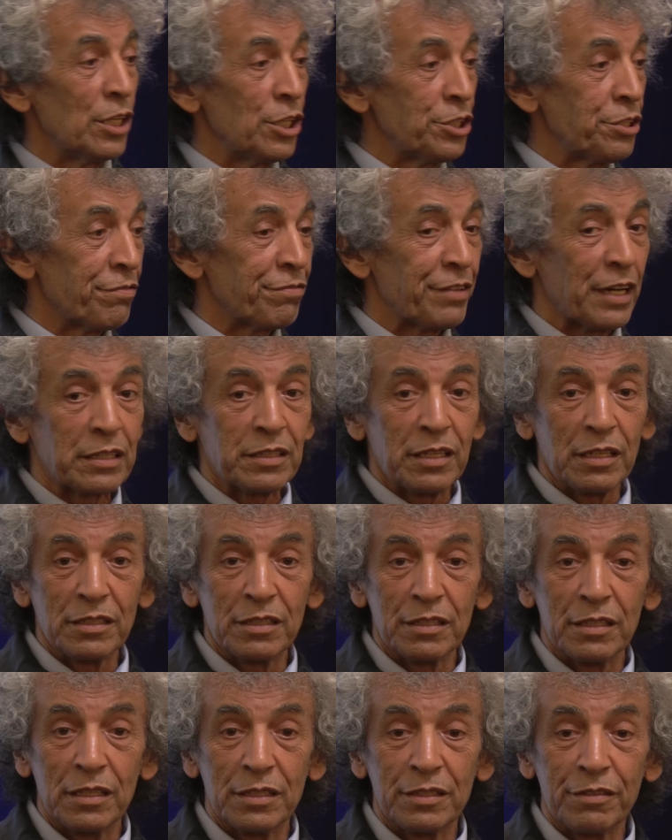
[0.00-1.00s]
not affecting
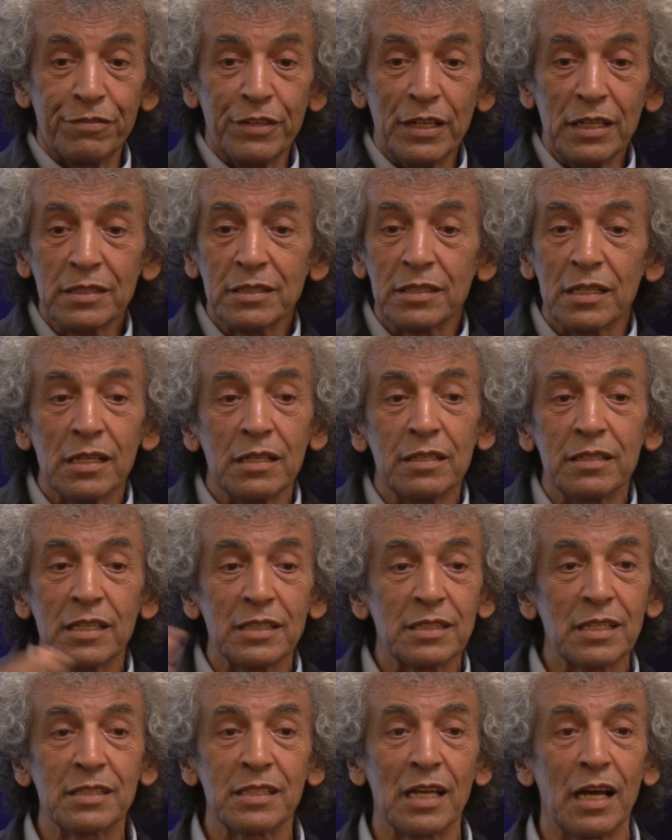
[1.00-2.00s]
the first, and
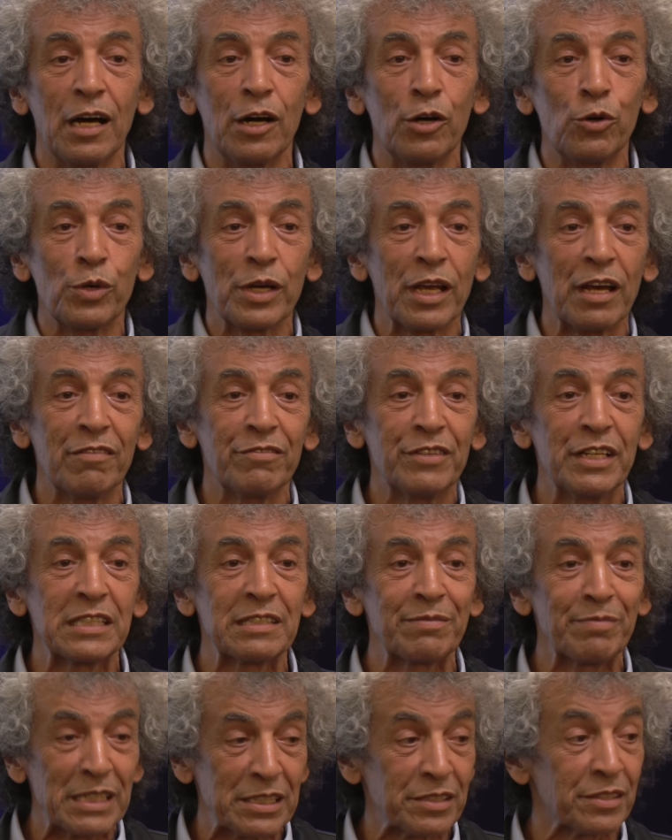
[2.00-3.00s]
this is how we have
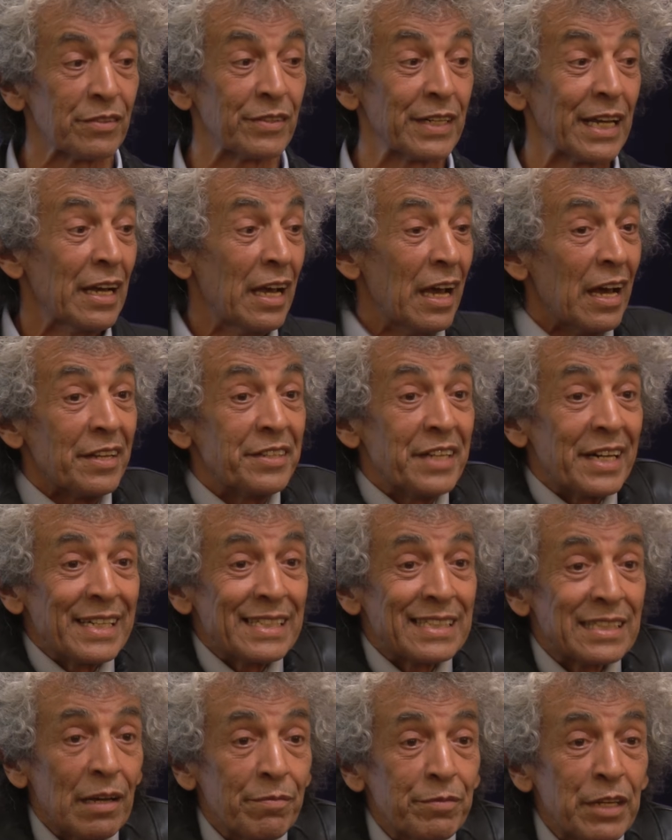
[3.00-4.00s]
this mystery. There
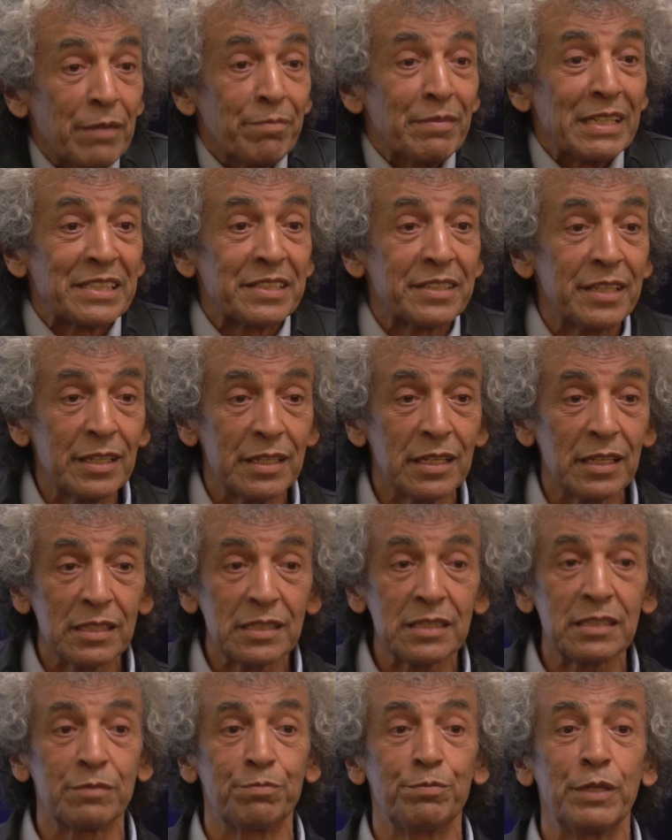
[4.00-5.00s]
is something
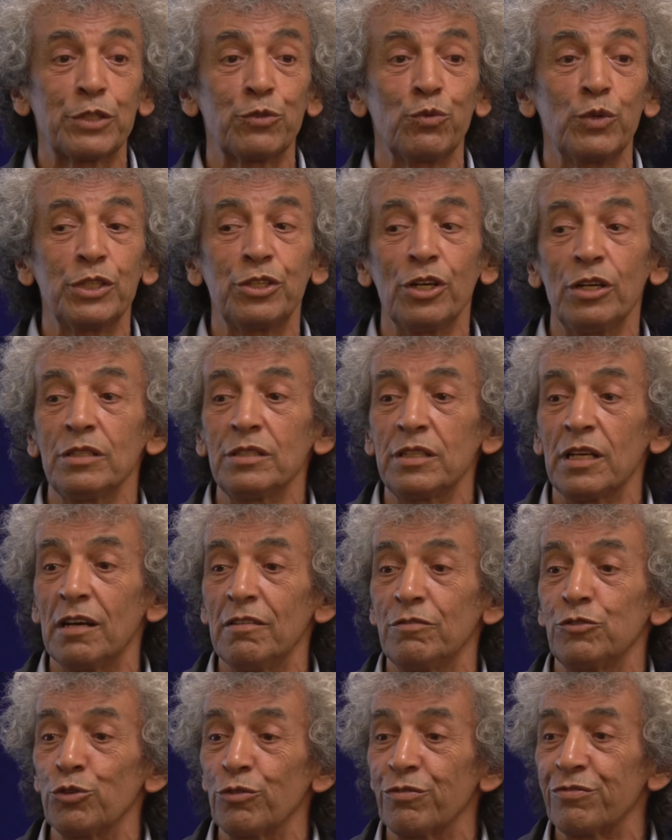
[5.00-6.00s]
mysterious, but we don't
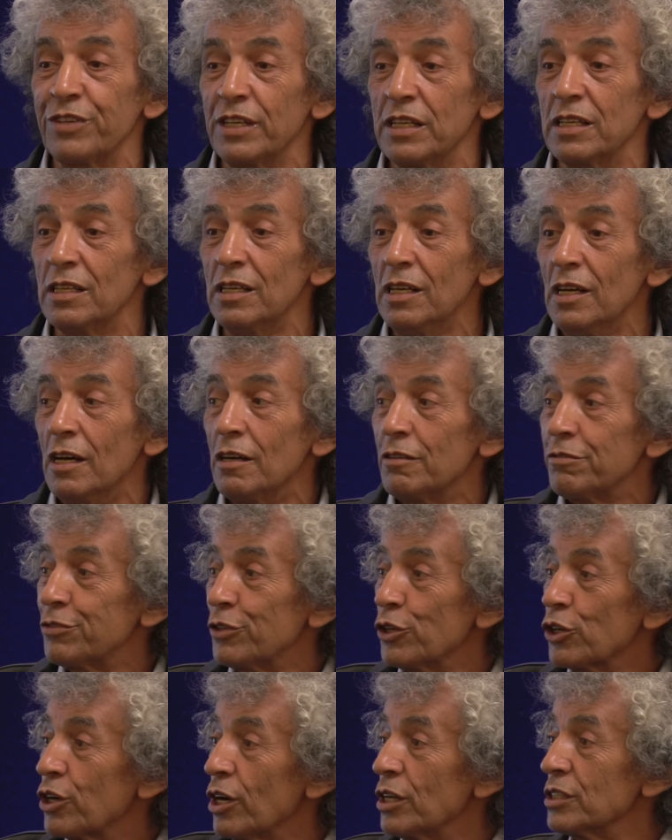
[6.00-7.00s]
have to fear
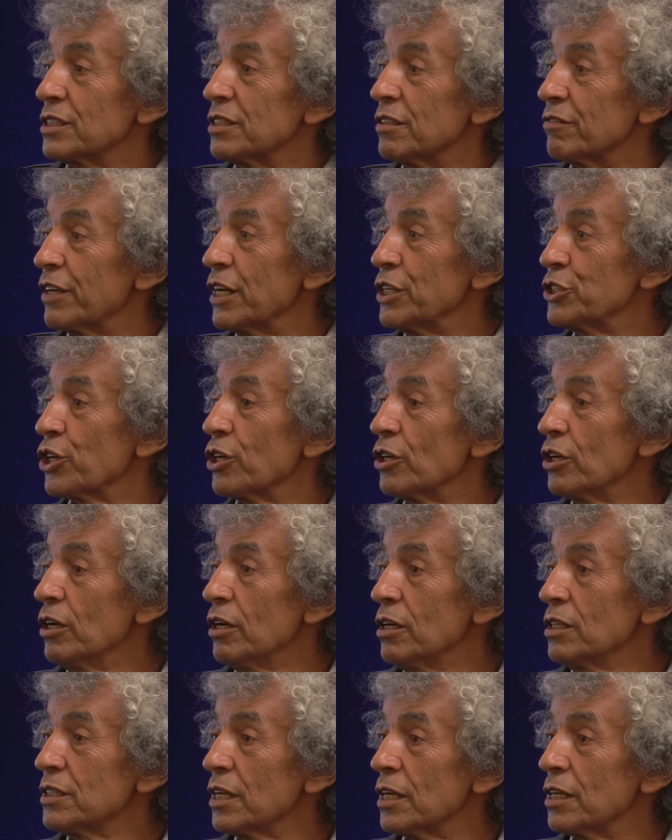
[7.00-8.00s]
for conservation
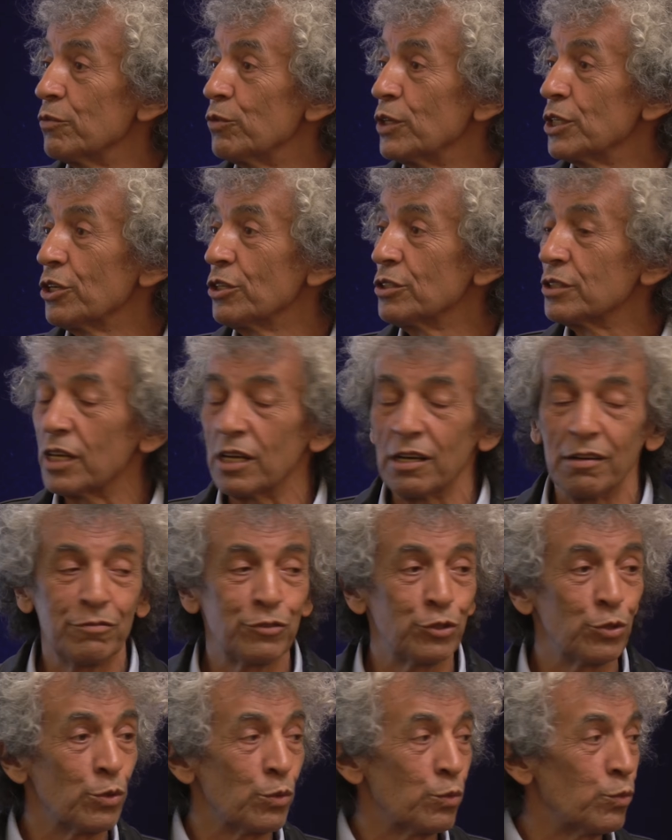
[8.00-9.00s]
laws, and we don't
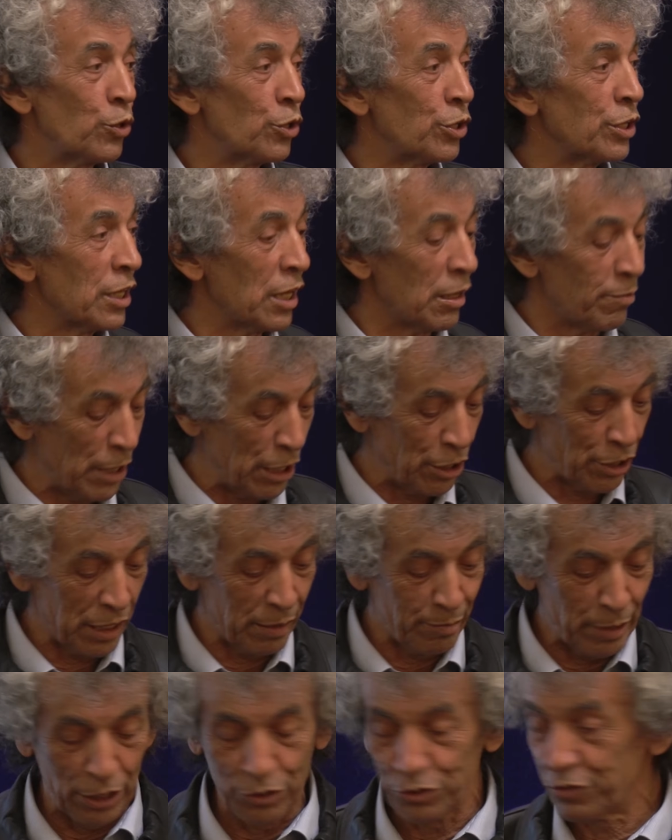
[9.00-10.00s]
have to worry
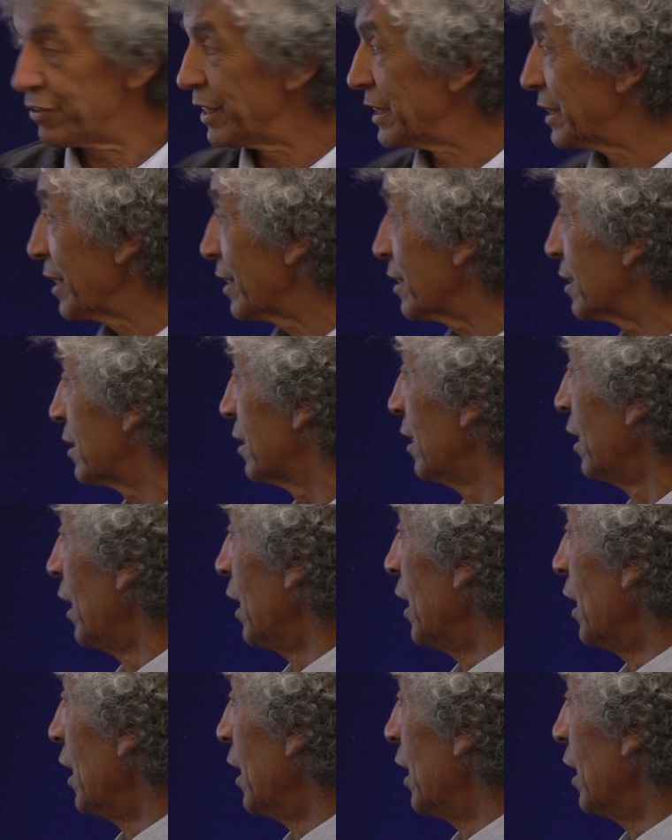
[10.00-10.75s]
about physics.